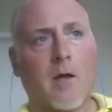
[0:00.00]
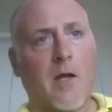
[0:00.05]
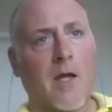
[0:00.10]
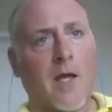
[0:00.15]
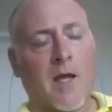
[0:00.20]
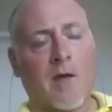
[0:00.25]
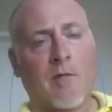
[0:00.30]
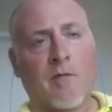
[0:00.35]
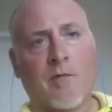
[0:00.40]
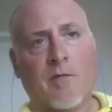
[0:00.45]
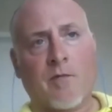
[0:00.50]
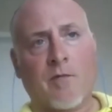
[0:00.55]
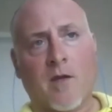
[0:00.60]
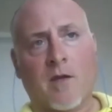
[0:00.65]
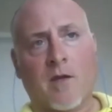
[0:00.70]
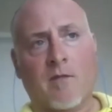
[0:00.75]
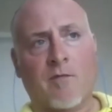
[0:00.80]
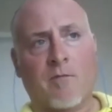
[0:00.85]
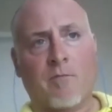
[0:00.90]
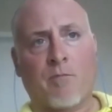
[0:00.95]
if
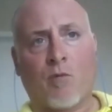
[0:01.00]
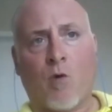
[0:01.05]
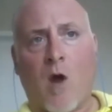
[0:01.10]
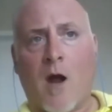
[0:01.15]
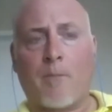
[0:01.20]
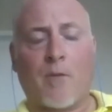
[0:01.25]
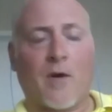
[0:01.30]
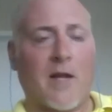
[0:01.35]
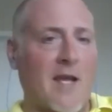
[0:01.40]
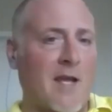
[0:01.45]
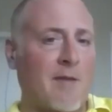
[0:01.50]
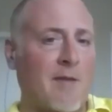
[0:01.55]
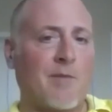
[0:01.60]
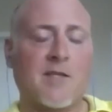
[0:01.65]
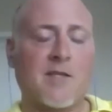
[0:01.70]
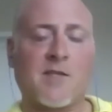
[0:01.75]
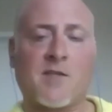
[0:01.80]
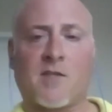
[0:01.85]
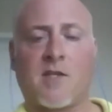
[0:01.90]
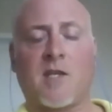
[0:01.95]
property
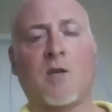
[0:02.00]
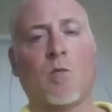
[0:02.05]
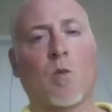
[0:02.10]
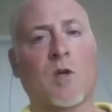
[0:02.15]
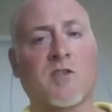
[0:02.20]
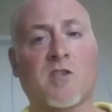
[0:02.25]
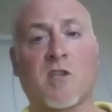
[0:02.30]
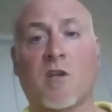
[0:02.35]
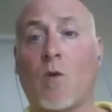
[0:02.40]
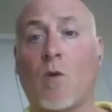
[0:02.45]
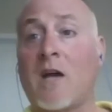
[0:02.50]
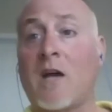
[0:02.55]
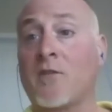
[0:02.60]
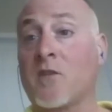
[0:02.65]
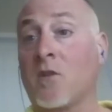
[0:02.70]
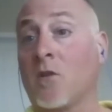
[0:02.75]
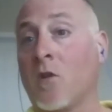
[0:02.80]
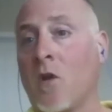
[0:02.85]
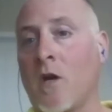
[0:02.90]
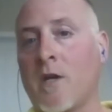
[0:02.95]
ABC wants to go out to
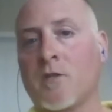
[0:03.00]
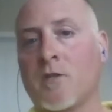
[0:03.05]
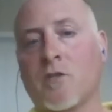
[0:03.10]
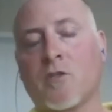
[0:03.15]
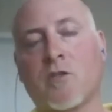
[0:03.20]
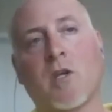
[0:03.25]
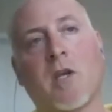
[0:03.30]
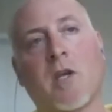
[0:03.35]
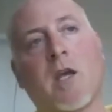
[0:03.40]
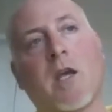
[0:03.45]
lunch,